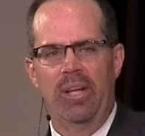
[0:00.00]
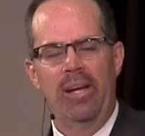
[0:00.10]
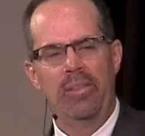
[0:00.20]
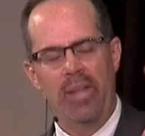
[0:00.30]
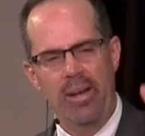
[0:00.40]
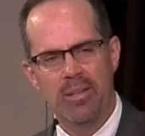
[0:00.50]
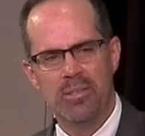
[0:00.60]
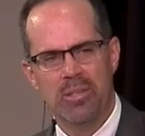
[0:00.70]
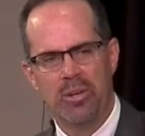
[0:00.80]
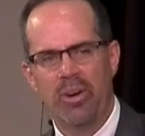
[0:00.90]
That, that
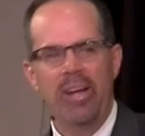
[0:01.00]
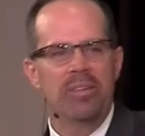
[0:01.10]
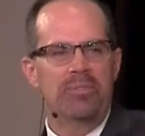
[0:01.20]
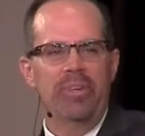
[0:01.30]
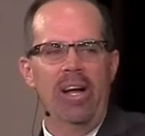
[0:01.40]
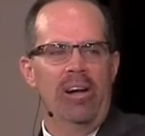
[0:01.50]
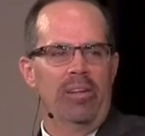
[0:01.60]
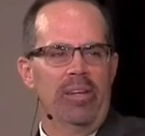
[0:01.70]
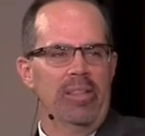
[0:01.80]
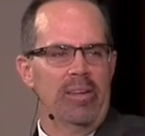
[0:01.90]
is the greatest
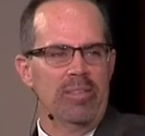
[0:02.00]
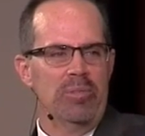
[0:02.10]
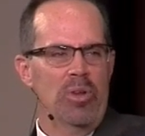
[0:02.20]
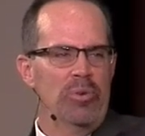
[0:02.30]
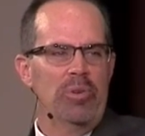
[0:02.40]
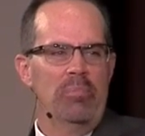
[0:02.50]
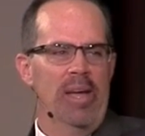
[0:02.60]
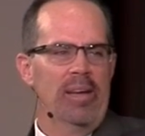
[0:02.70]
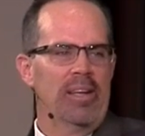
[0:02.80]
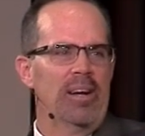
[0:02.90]
reality that is known to
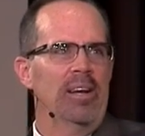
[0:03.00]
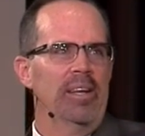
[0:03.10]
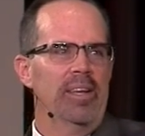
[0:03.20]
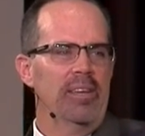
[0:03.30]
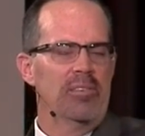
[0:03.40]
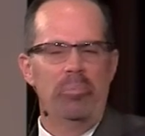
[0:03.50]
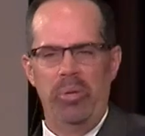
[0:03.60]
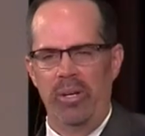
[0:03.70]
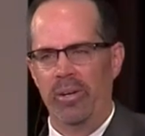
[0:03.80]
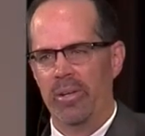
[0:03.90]
mankind. He has
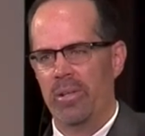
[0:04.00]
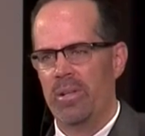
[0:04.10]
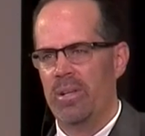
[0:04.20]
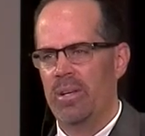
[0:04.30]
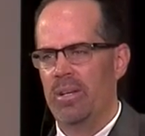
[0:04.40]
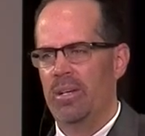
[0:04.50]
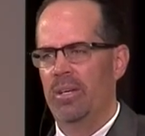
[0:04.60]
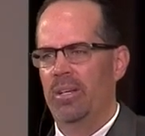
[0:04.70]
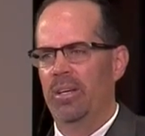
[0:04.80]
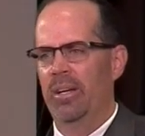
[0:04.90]
appeared,
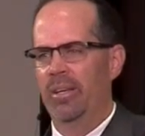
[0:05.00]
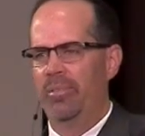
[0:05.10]
and